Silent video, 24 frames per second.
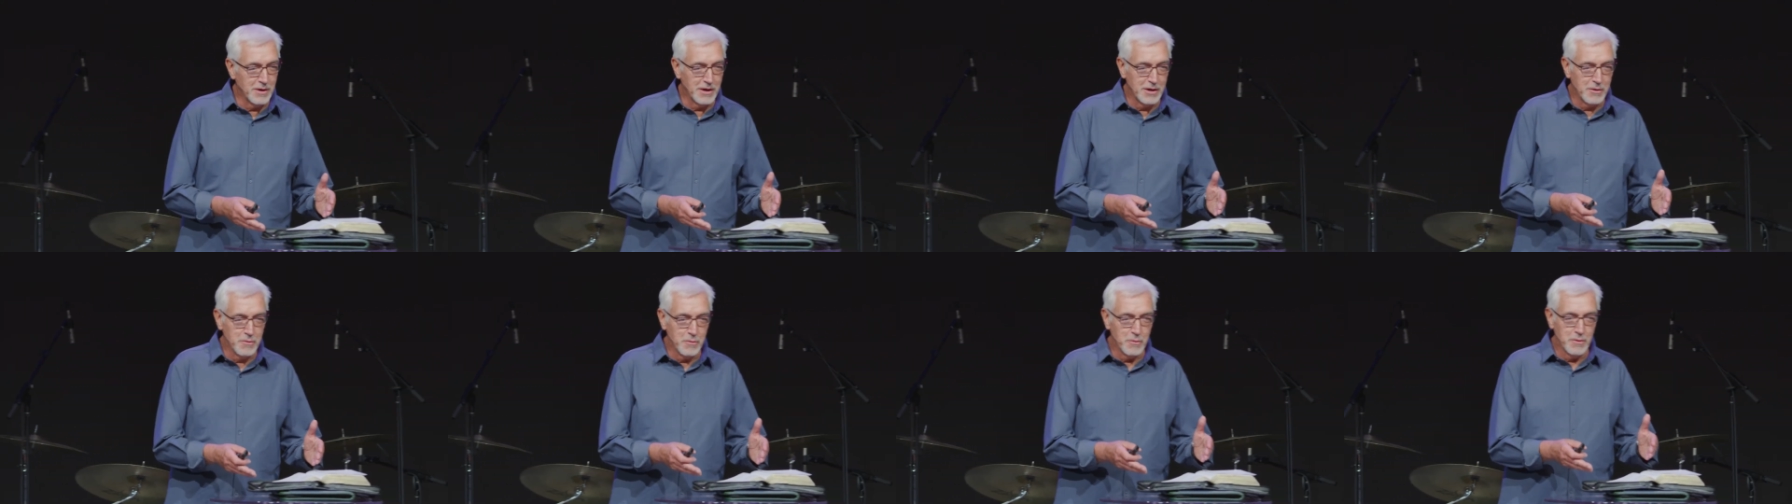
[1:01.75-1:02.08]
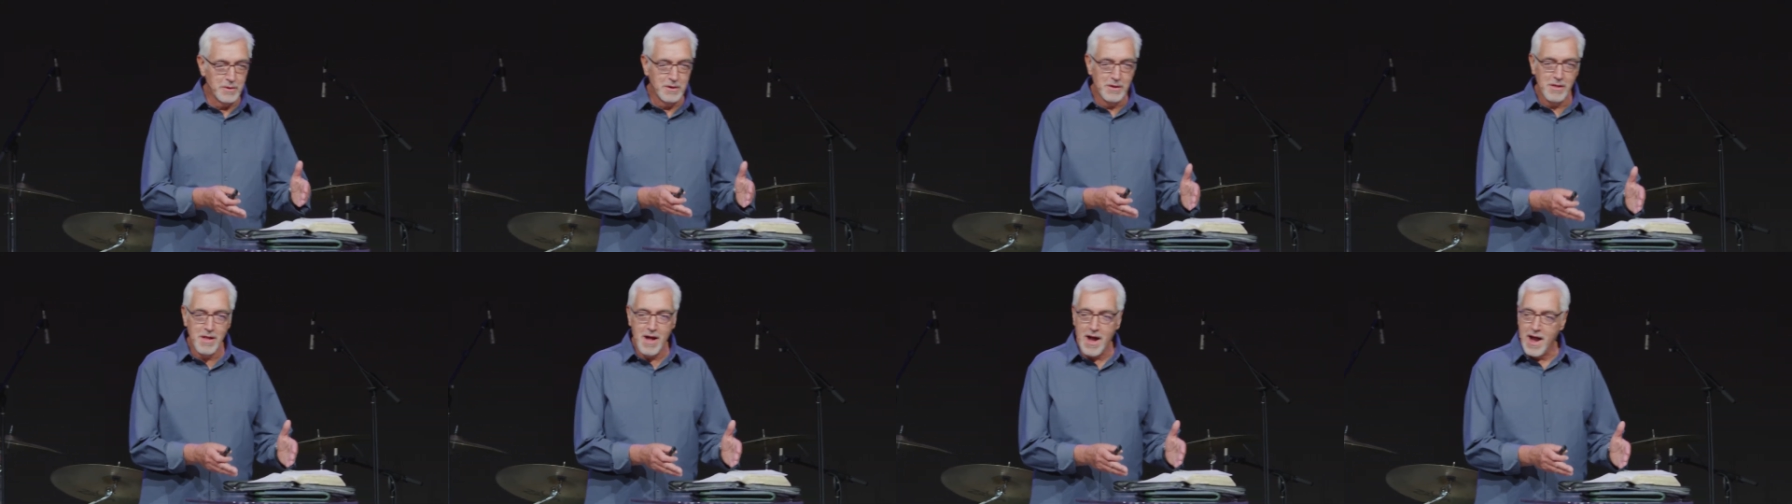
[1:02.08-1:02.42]
he
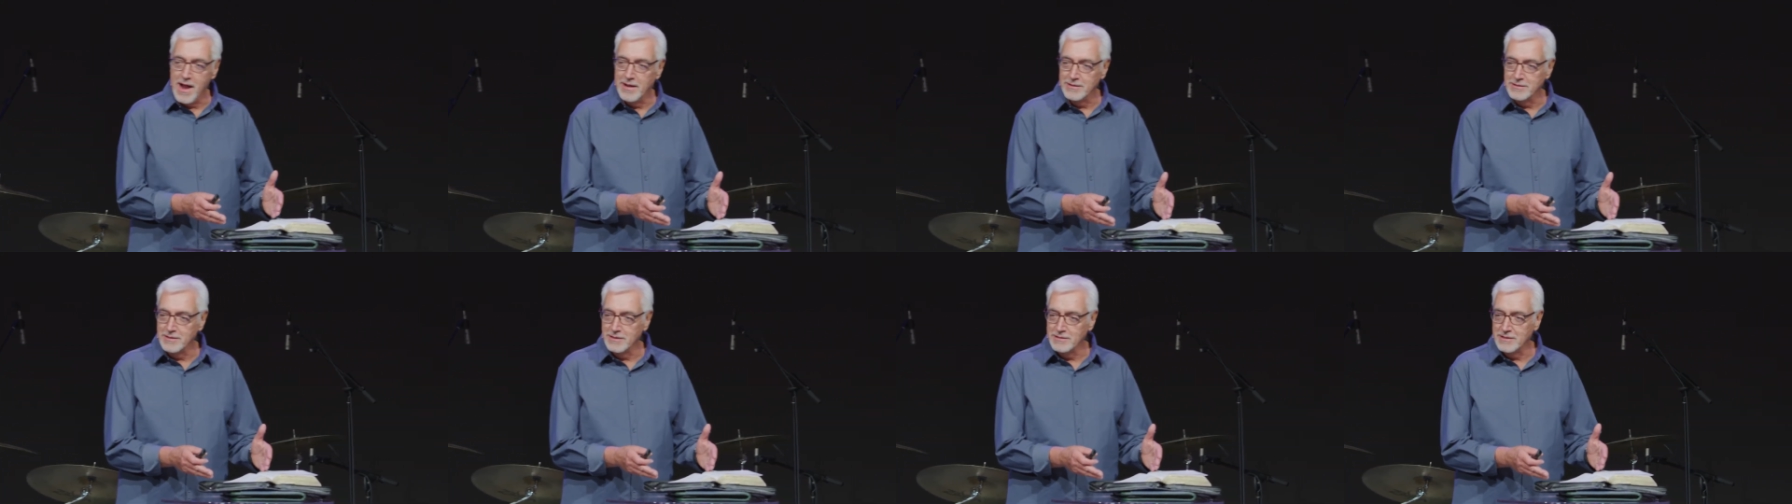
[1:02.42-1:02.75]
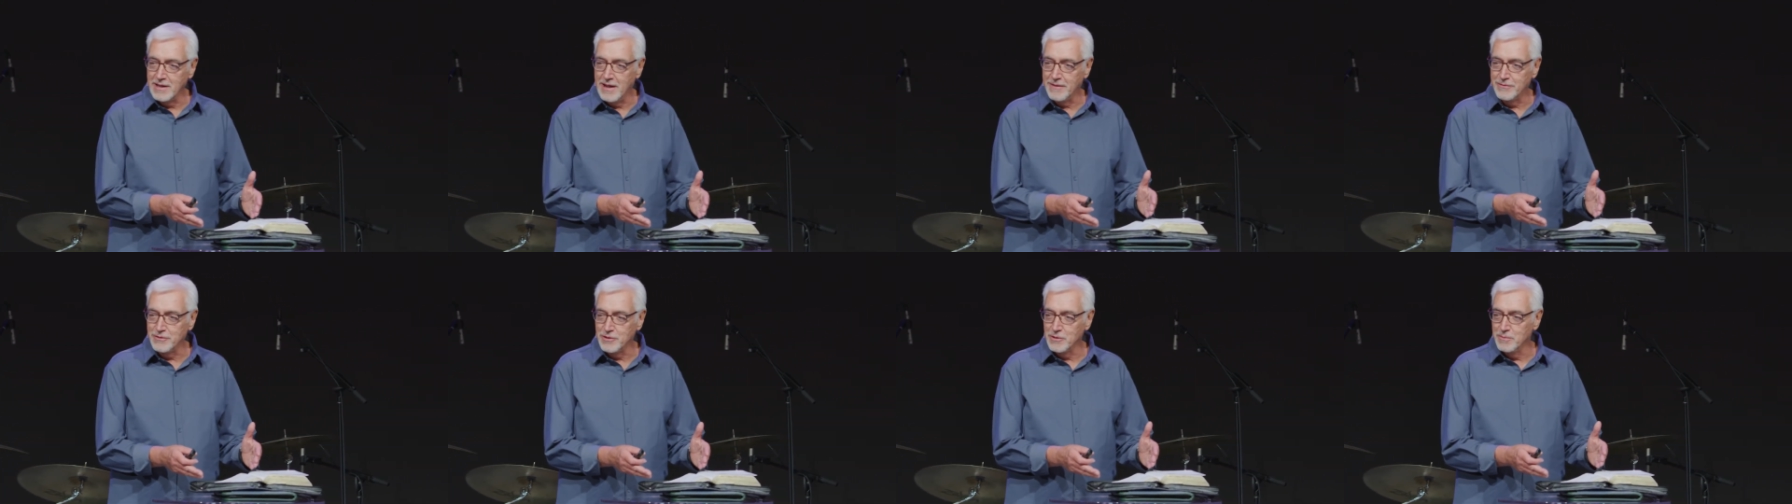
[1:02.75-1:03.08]
realizes
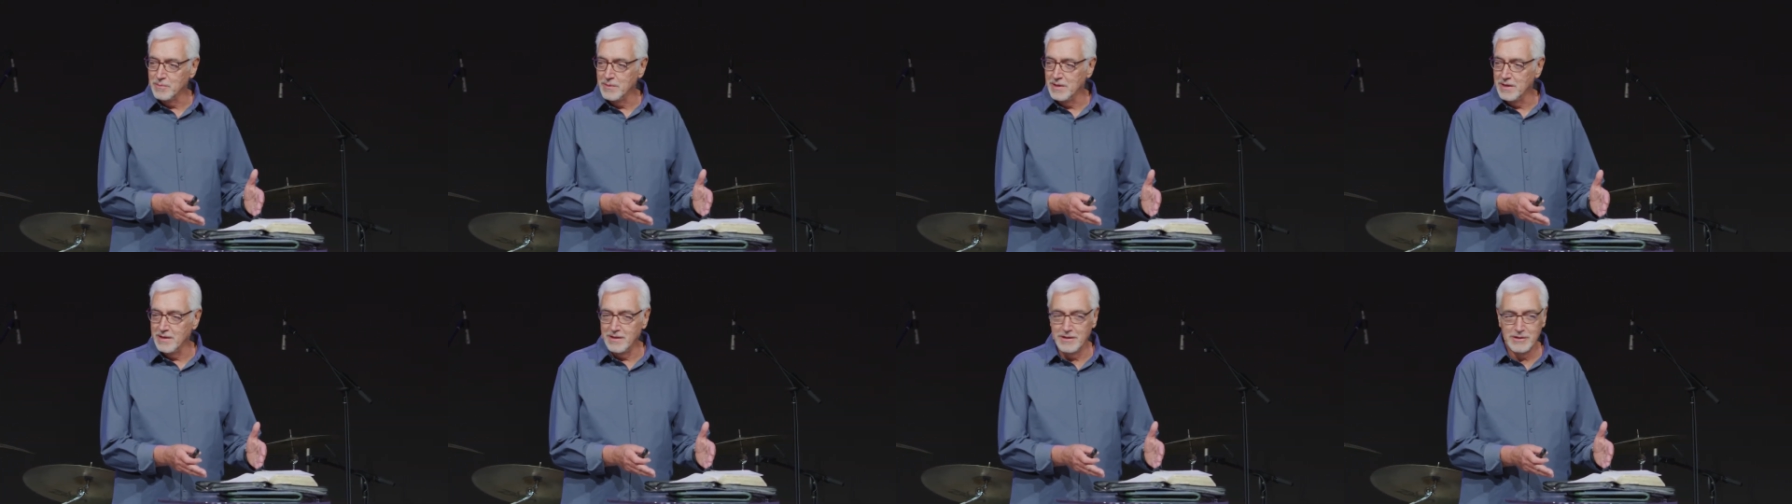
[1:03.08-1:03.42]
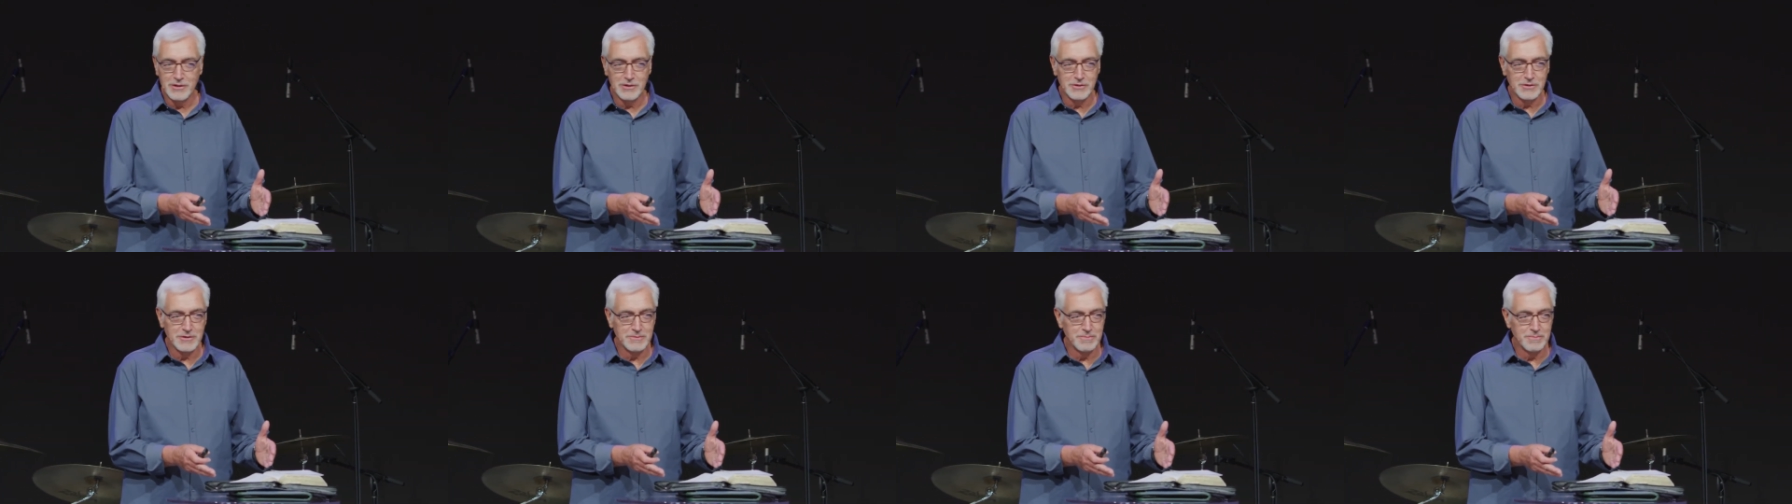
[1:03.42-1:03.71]
after meeting his